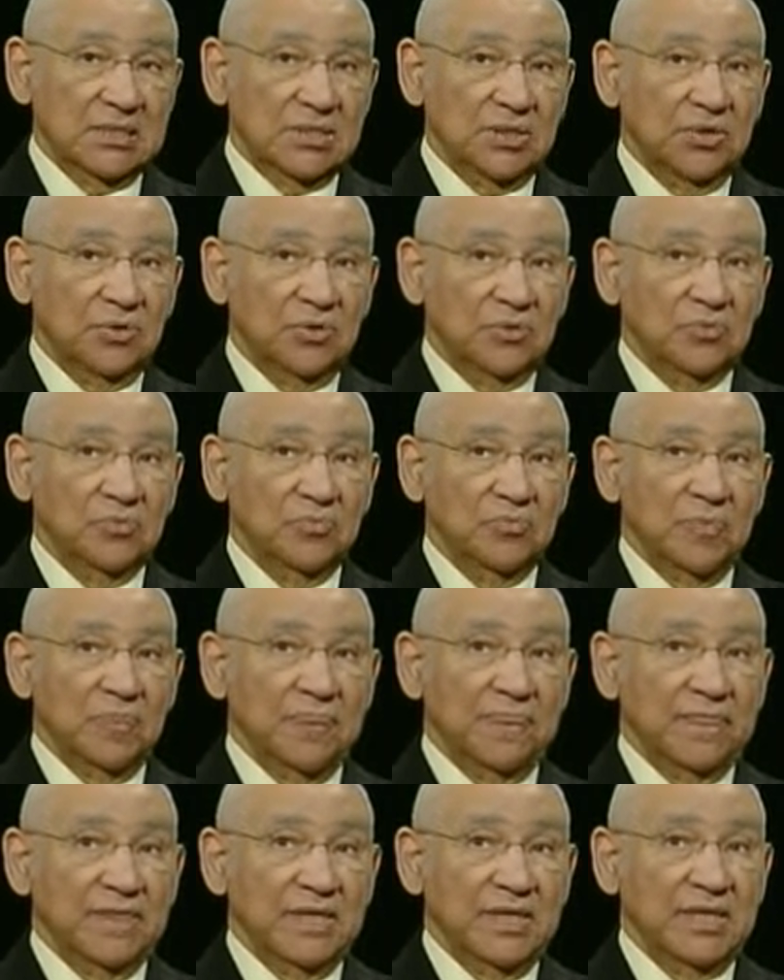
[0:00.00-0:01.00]
So,
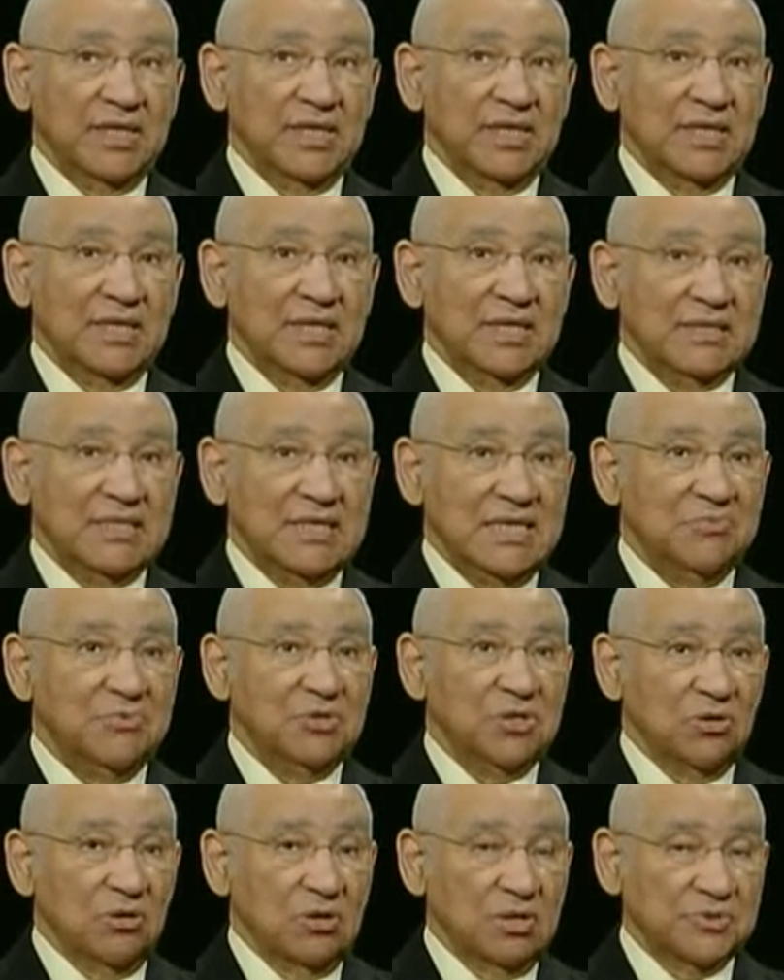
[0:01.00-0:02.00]

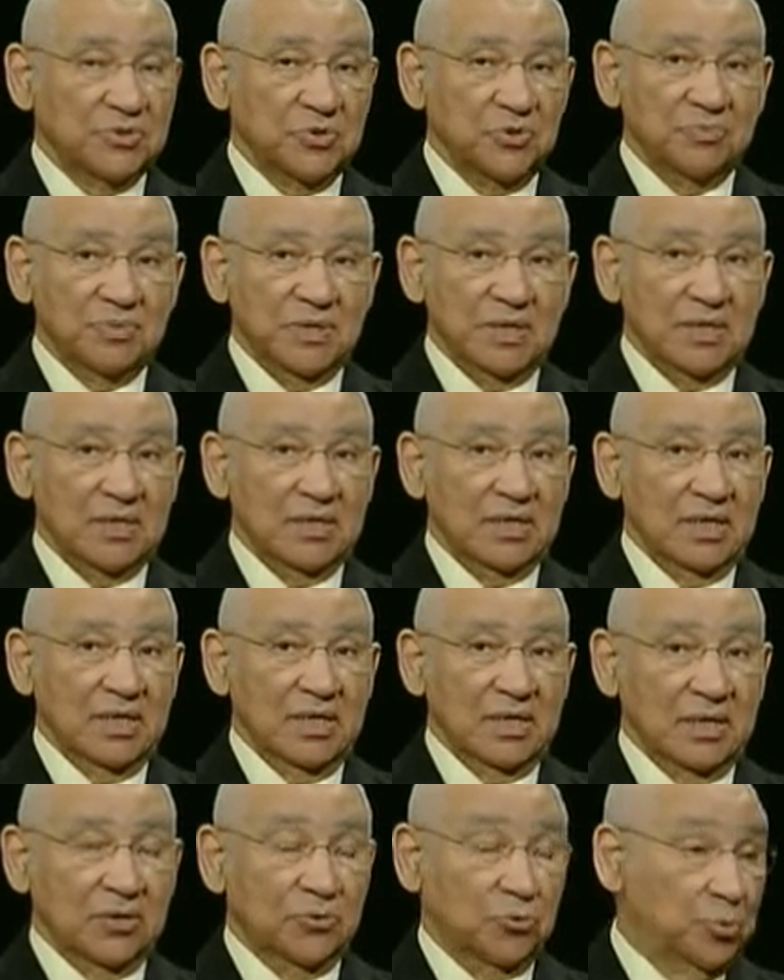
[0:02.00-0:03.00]
team could also be
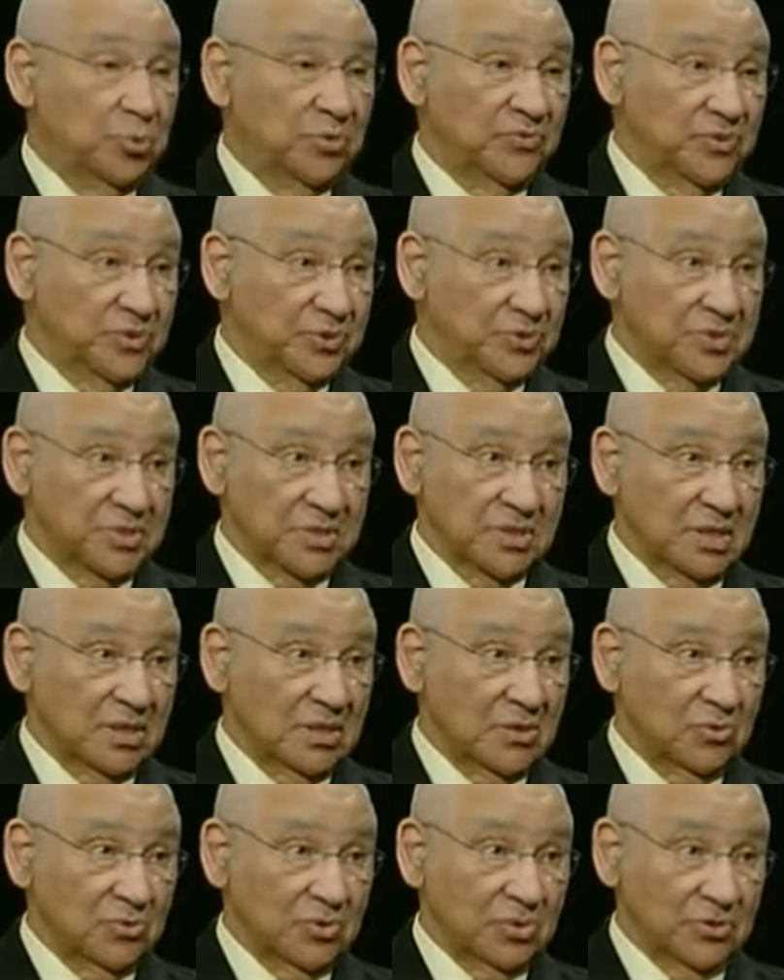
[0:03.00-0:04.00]
a group of nurses
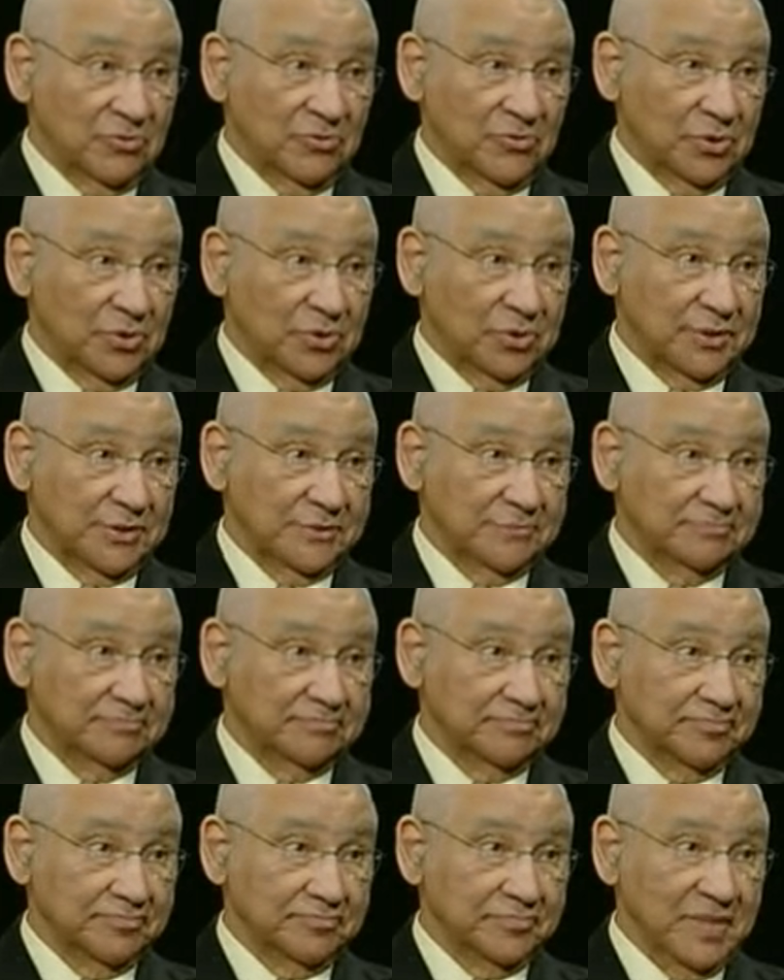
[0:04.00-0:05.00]
on a floor.
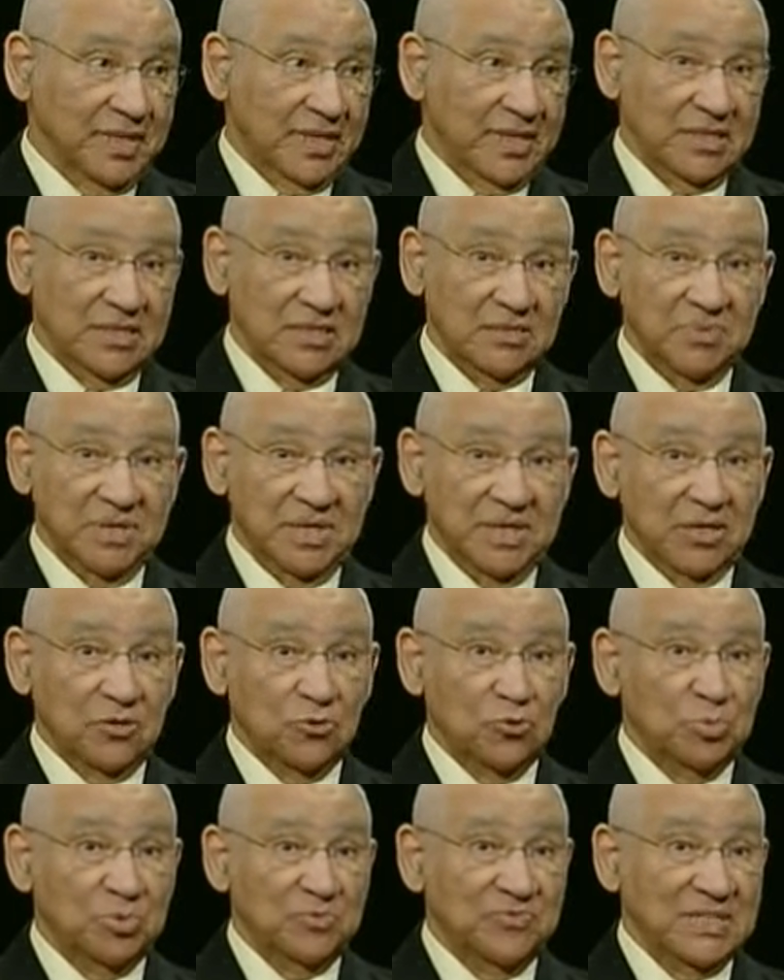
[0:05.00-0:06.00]
It could be
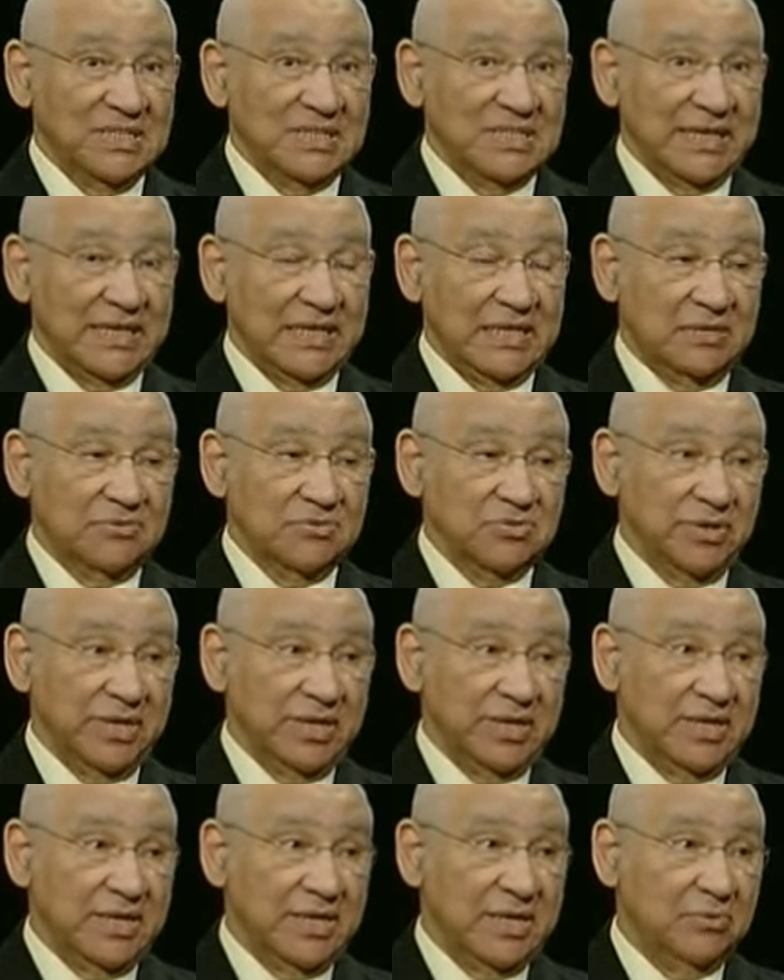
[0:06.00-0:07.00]
a group of executives.
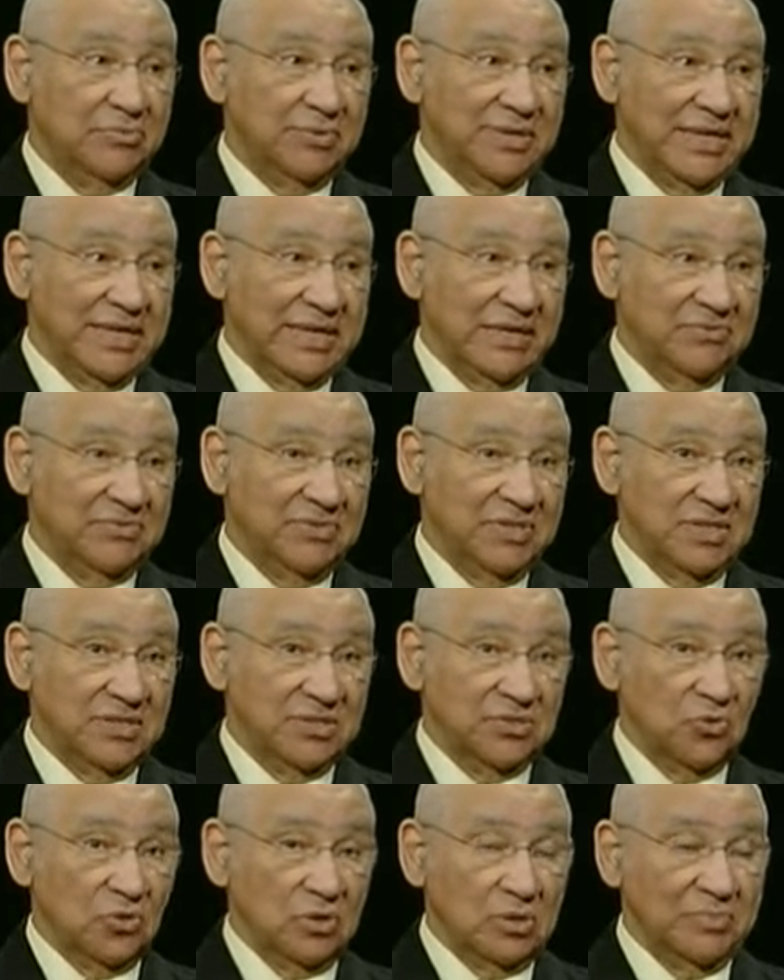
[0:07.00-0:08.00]
Right now we have
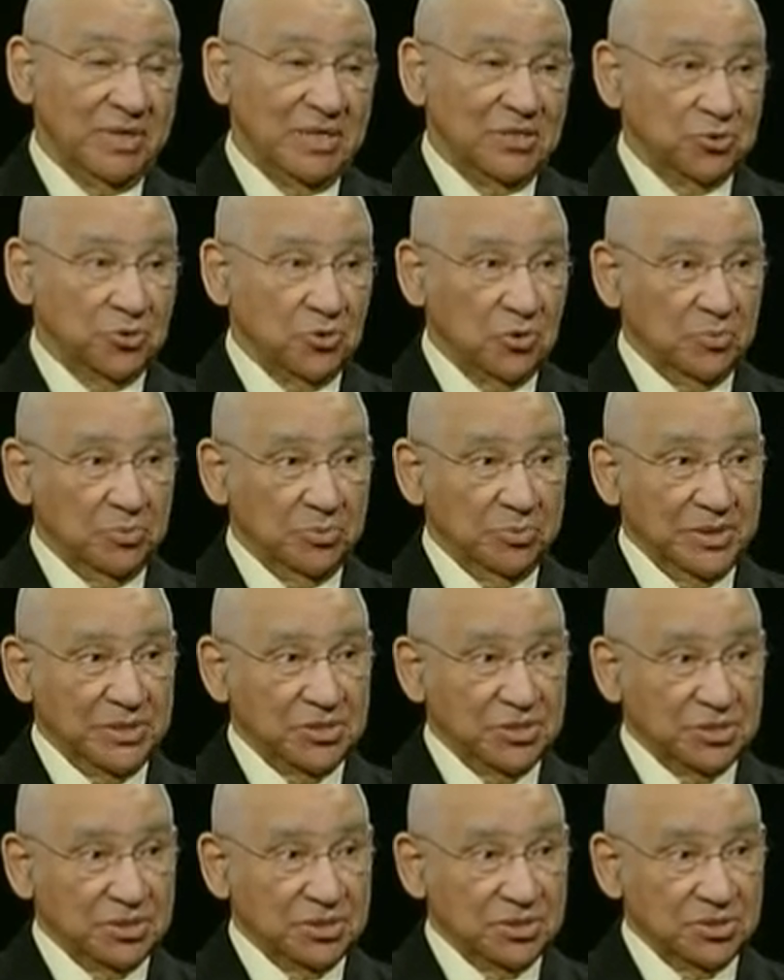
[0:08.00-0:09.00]
these major
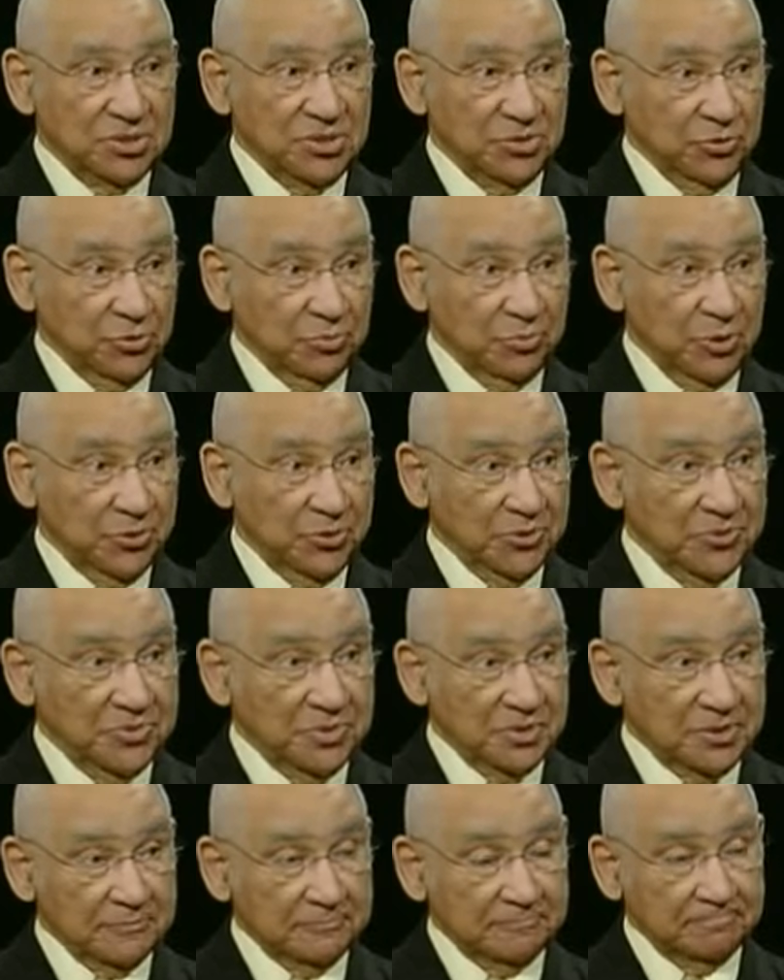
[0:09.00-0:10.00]
corporations, General
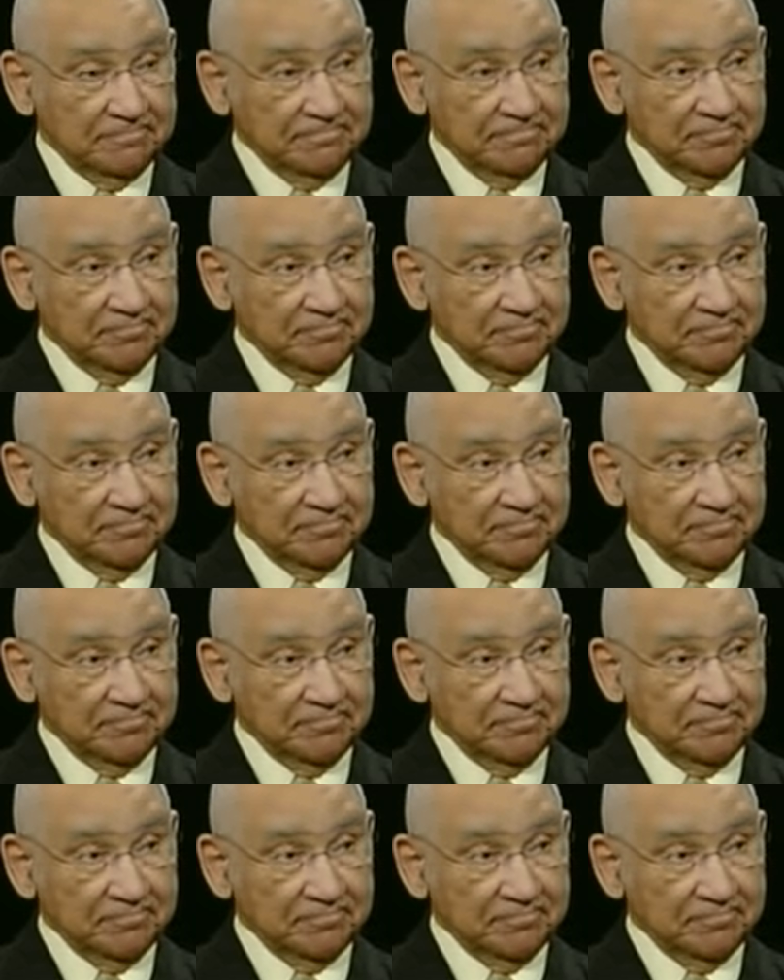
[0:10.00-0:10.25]
Motors.